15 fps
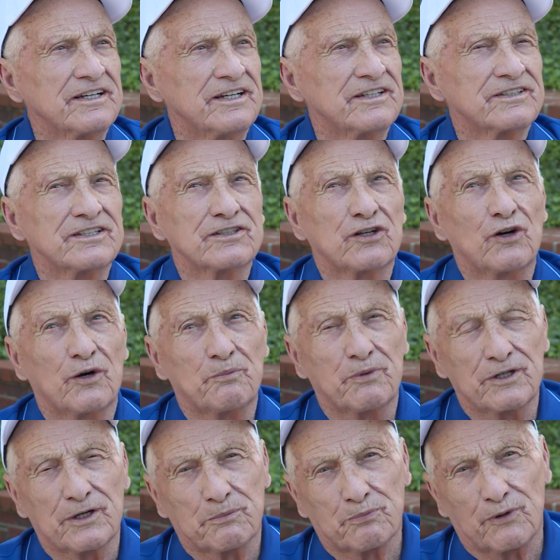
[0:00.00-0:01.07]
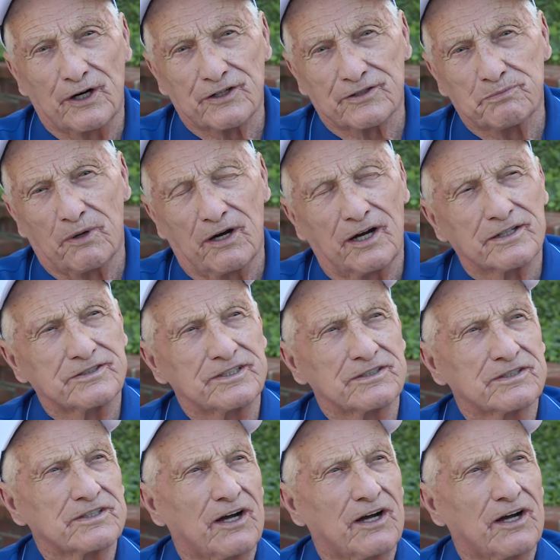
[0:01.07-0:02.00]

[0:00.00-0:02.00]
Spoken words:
He says, go up in the press box and